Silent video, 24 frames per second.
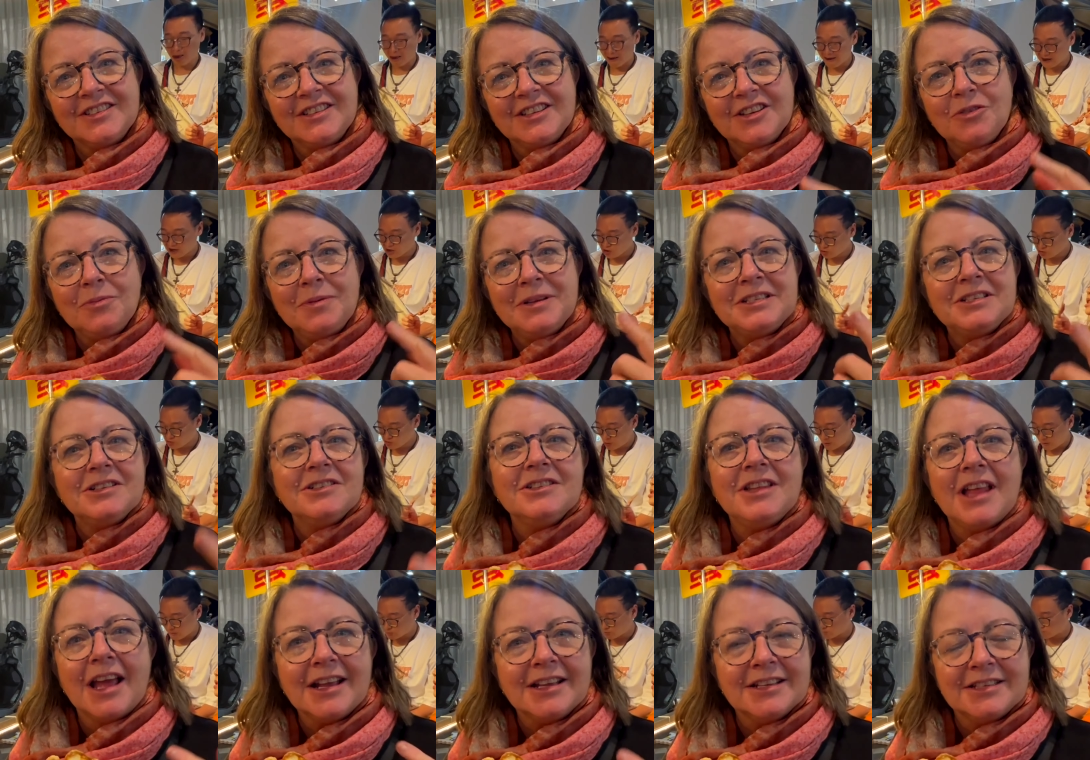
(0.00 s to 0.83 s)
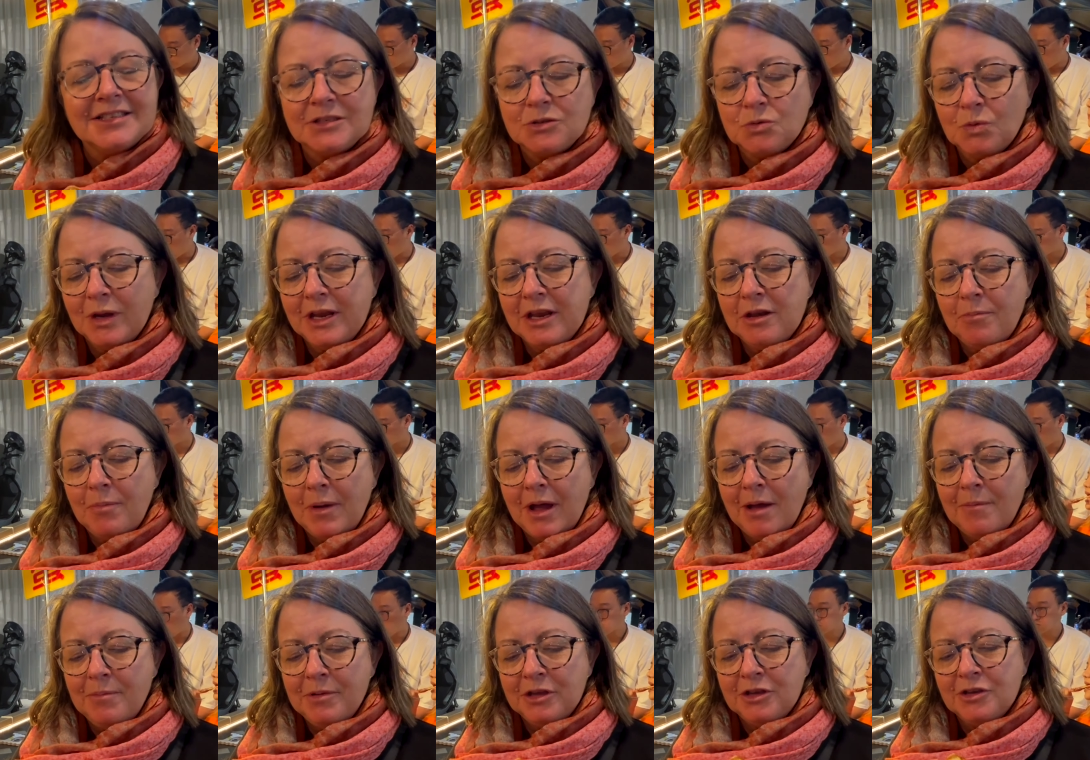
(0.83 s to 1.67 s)
Speaker 1: it almost looks like a sweet
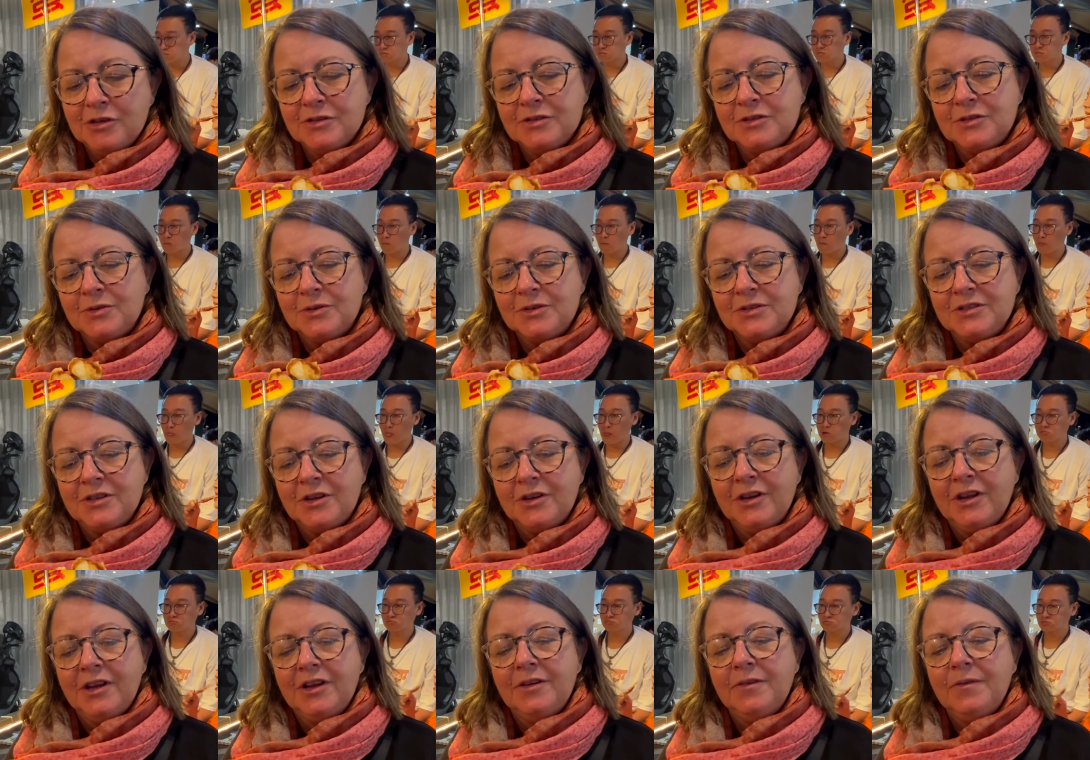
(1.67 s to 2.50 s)
barbecue sauce on it.